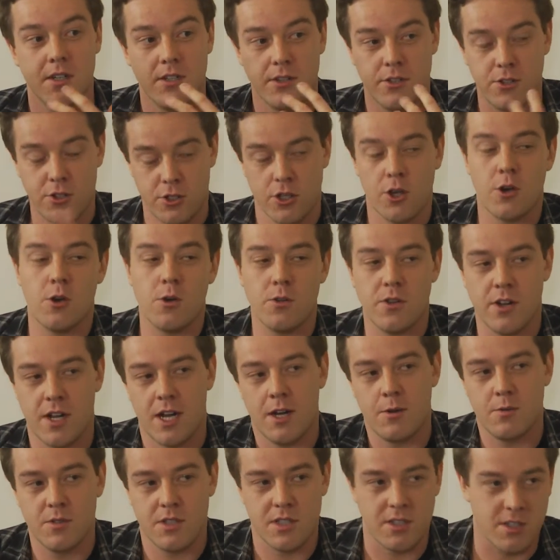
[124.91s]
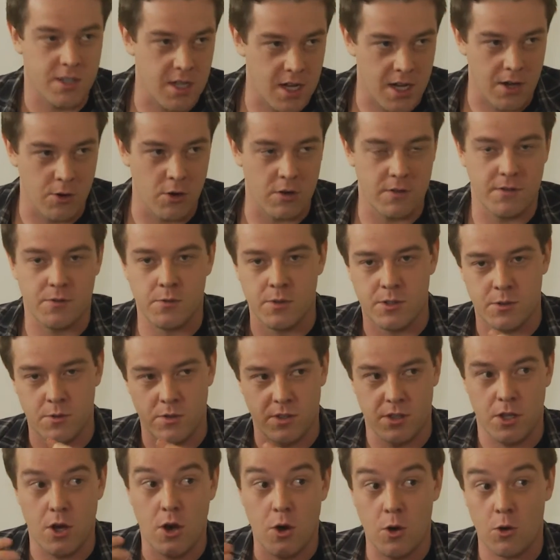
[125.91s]
the show that I was the star of, which
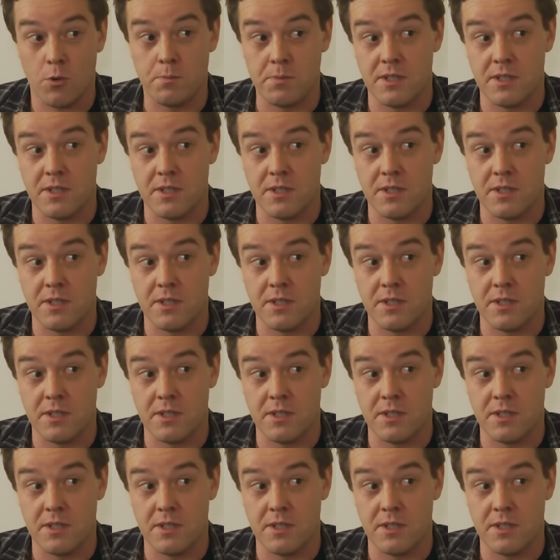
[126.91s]
was the whole